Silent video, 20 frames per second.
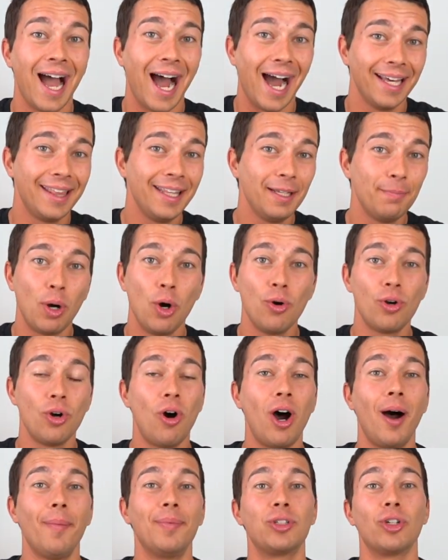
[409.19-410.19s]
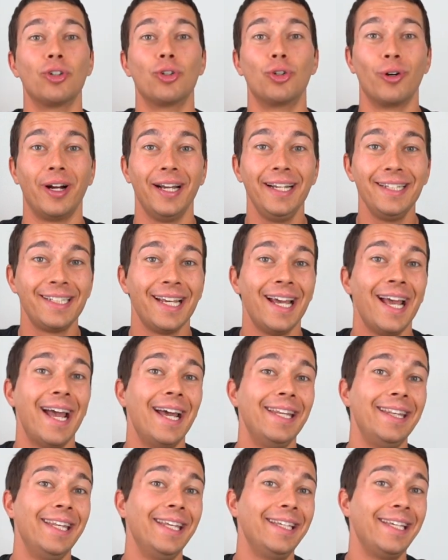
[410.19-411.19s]
I think pogo hops are great
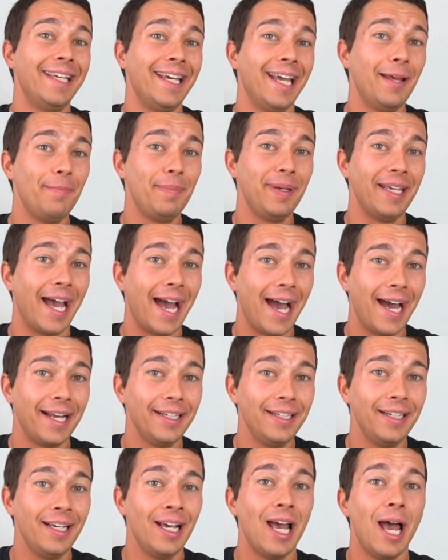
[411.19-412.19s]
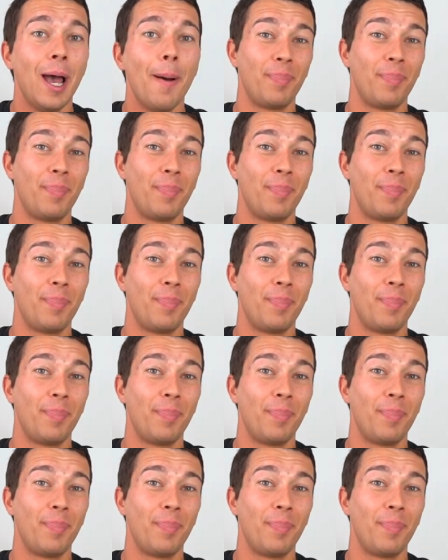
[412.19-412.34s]
and they can be added,